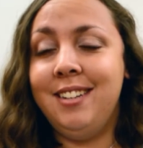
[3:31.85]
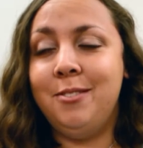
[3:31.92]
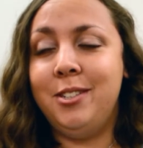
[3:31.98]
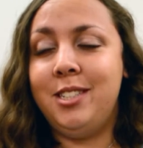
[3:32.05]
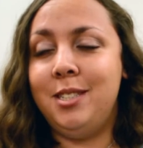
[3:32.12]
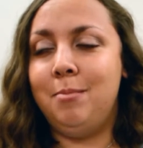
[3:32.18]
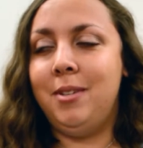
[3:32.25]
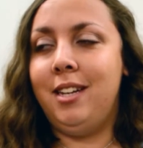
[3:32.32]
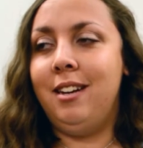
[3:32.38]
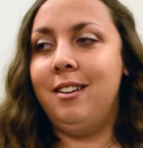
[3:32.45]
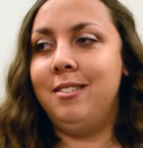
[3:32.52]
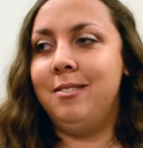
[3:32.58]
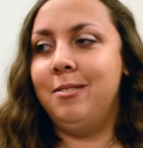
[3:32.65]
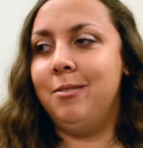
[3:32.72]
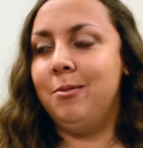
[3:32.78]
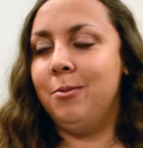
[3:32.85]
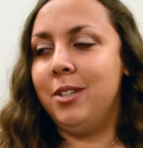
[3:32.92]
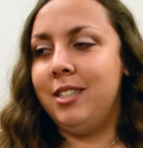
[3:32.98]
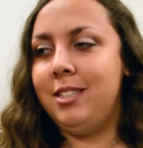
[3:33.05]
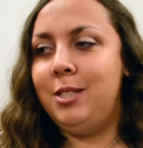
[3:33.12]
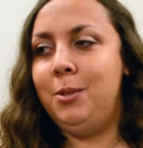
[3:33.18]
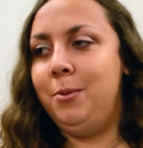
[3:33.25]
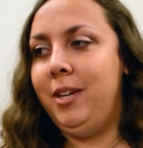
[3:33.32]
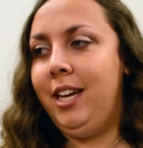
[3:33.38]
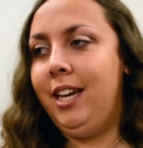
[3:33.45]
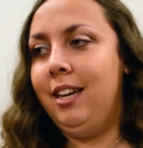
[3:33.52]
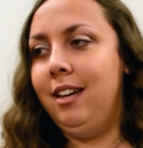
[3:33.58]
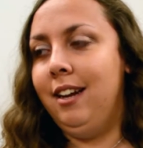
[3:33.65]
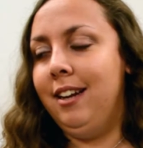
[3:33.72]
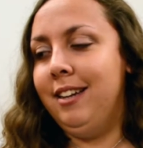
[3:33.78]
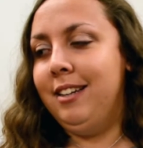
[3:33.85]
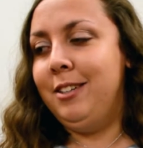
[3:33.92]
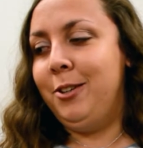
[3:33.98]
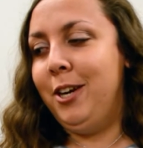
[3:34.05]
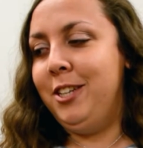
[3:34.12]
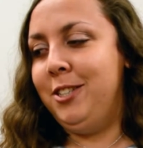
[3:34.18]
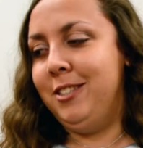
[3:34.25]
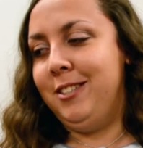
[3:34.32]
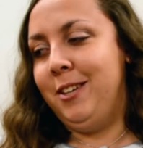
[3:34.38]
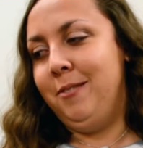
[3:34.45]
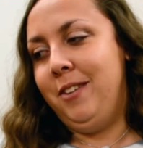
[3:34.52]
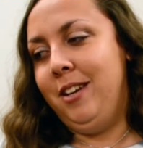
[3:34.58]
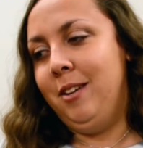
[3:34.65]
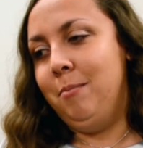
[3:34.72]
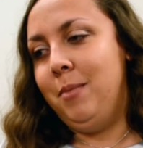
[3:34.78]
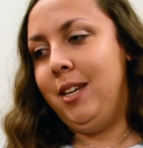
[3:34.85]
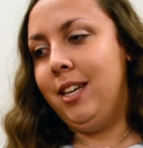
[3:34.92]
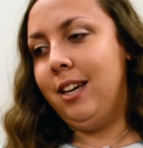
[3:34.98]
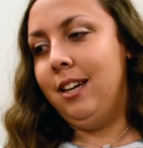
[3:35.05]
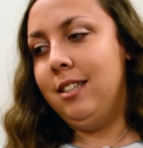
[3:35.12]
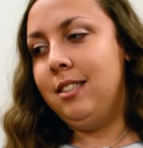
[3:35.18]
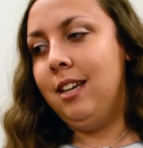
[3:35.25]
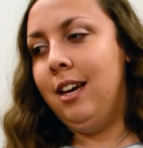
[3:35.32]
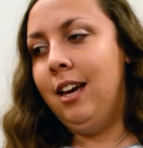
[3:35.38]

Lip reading: which has been really sweet and gracious of him, because